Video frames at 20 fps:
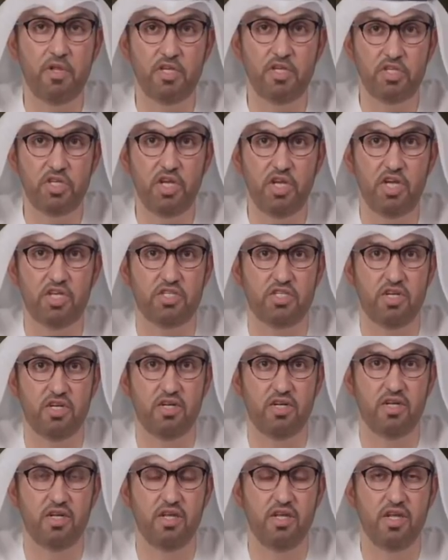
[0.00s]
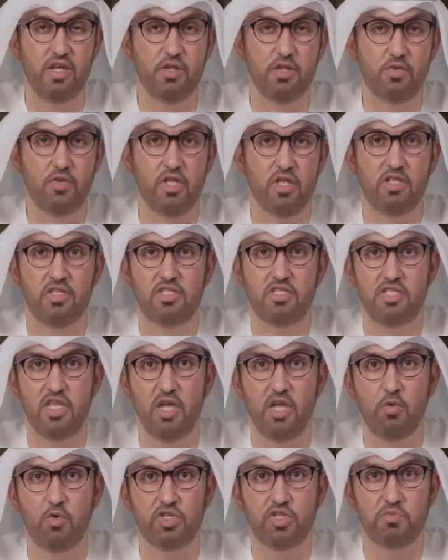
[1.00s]
appreciation to the
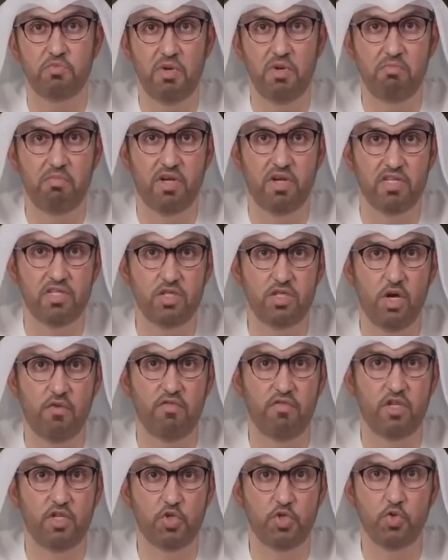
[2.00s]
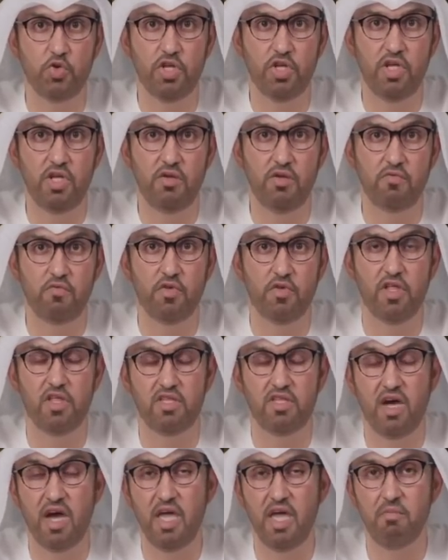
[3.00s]
distinguished members of the jury for
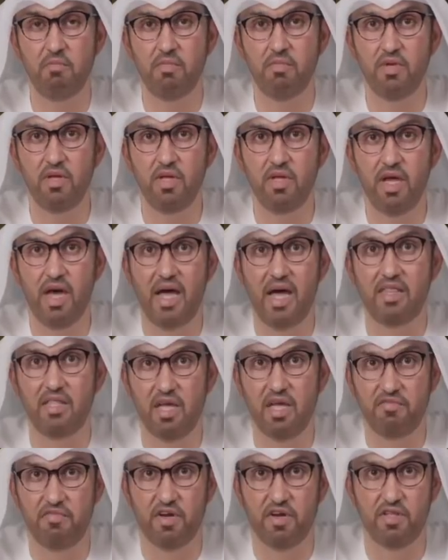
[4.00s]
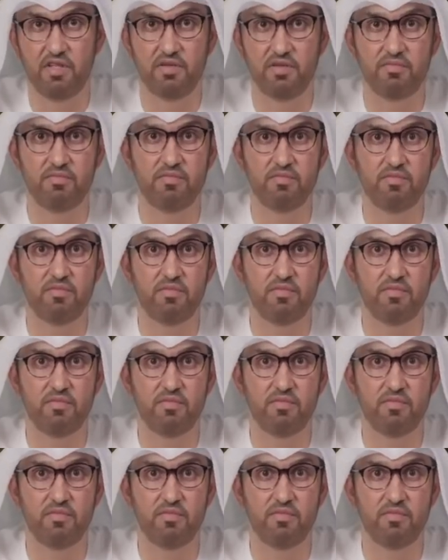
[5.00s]
the time and effort.